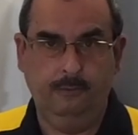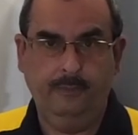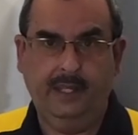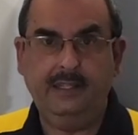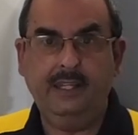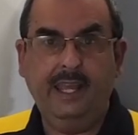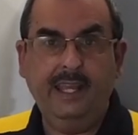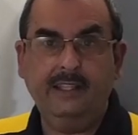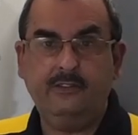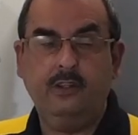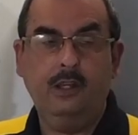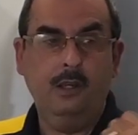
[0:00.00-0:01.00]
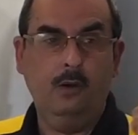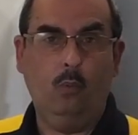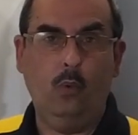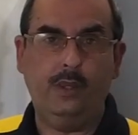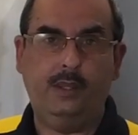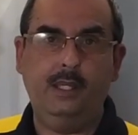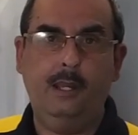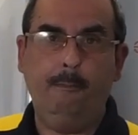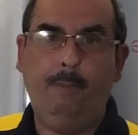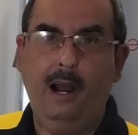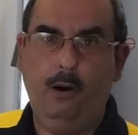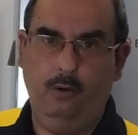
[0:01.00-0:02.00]
enhanced with the
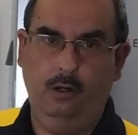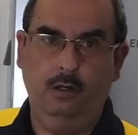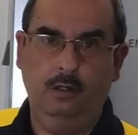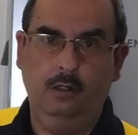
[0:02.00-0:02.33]
Empower.